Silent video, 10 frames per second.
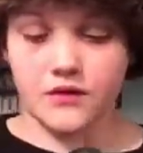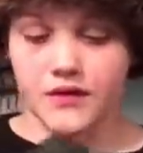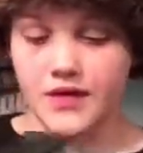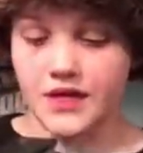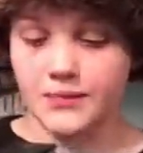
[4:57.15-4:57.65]

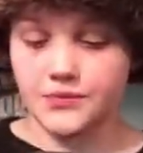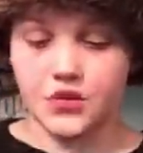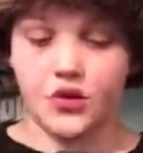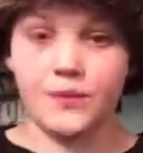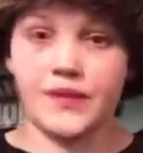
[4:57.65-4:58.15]
they kept
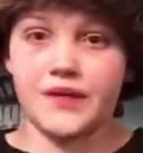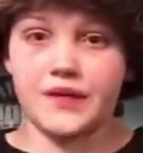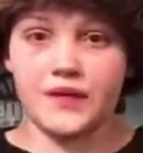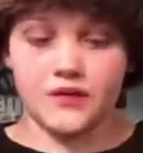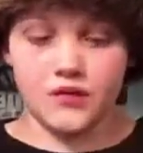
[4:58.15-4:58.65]
opening
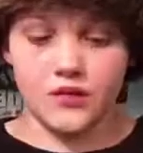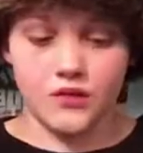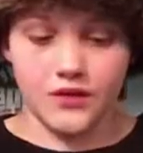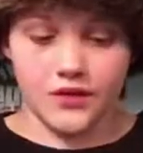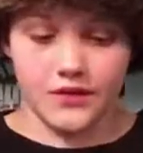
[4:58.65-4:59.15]
on their own,
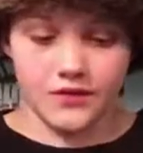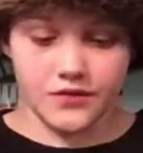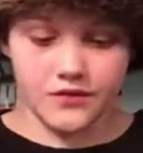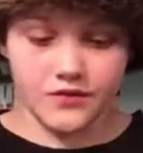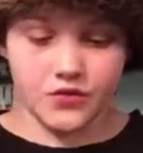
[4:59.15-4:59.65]
and that was
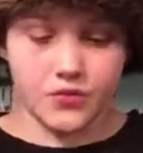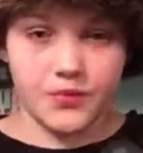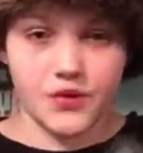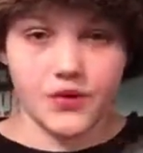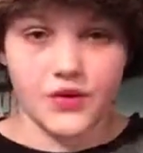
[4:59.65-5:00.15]

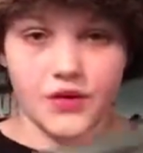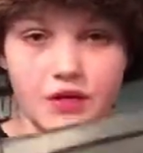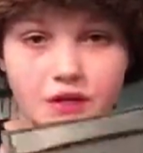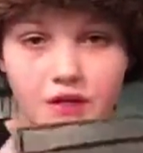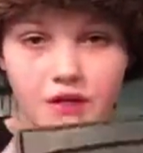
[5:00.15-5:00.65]
super
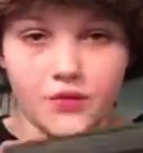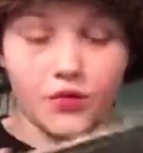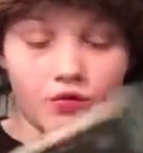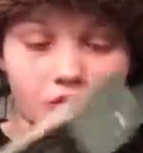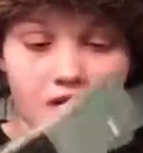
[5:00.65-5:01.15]
annoying. It
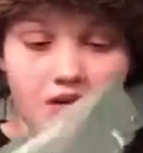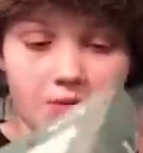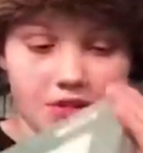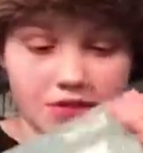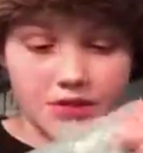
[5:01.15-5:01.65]
won't work now
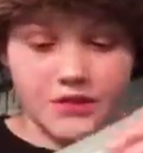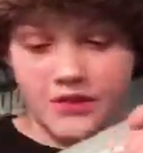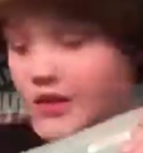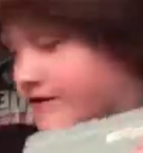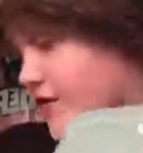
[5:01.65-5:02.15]
because it
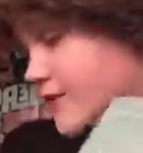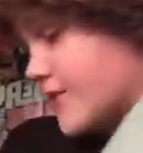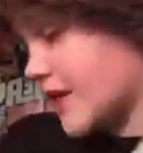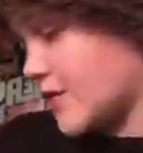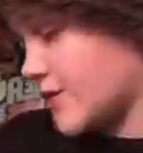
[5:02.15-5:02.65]
doesn't have any
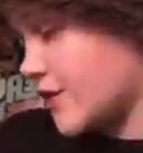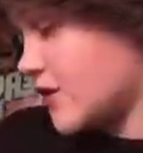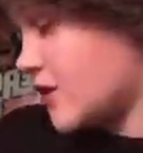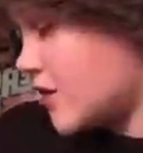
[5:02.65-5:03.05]
power.